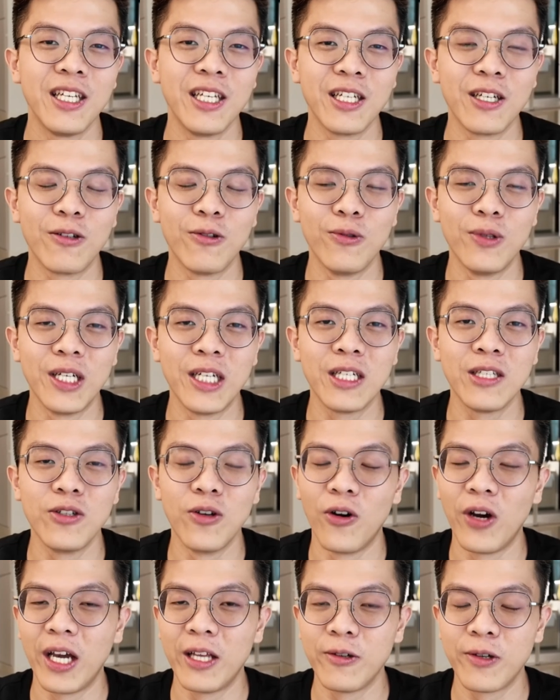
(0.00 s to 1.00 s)
including
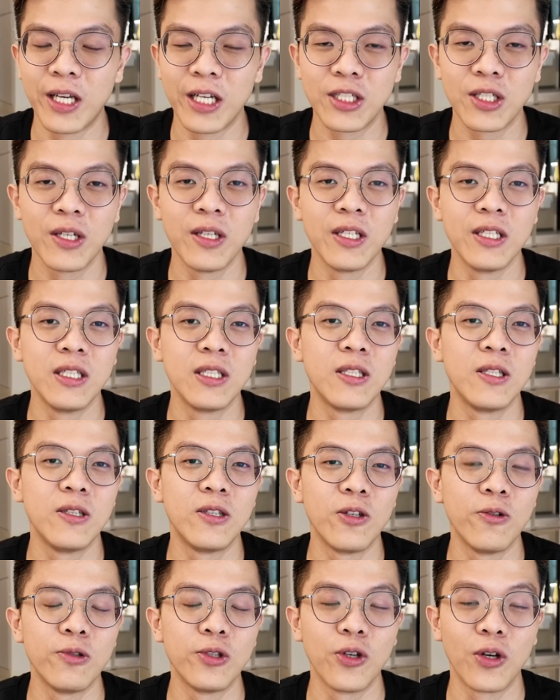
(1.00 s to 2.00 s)
your education
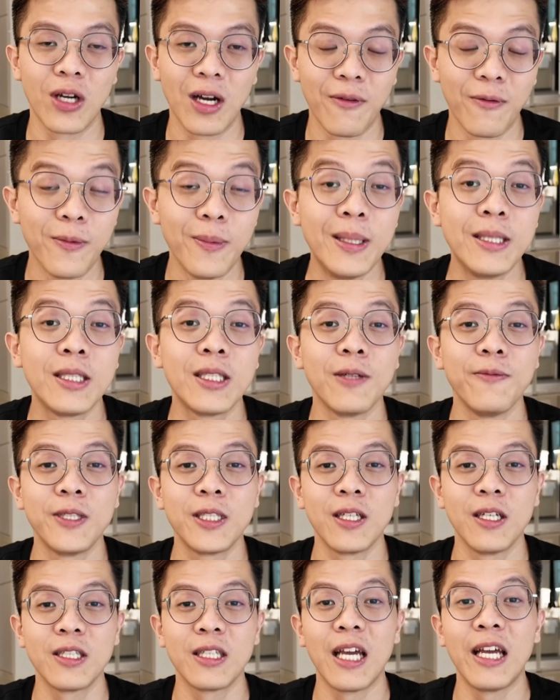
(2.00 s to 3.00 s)
institutes, your government
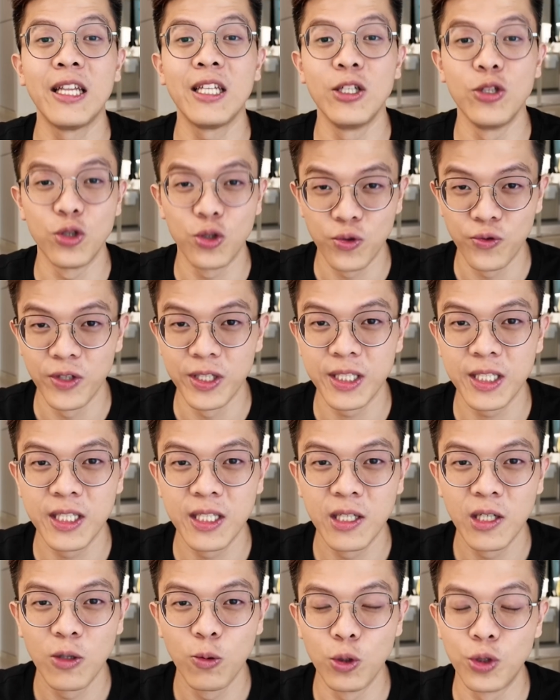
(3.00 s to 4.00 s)
services, and insurance,
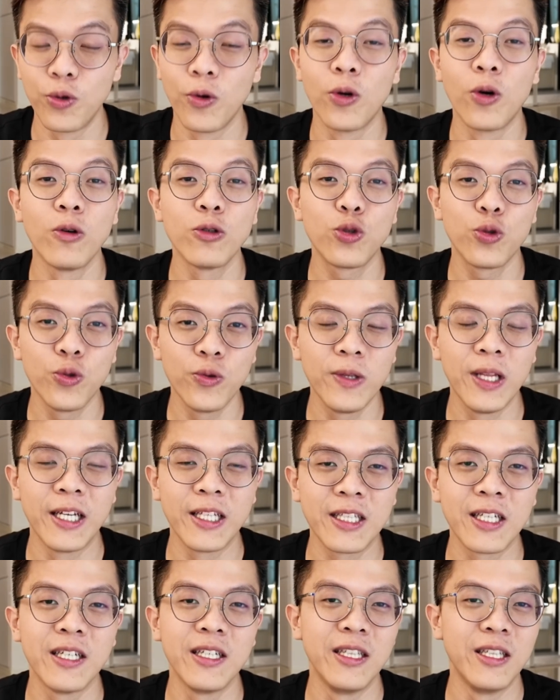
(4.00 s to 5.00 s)
which we'll go through
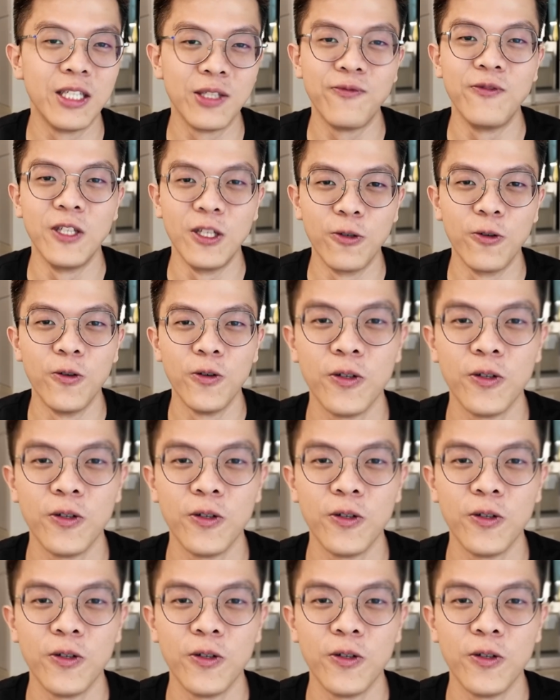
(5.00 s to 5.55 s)
later in this video.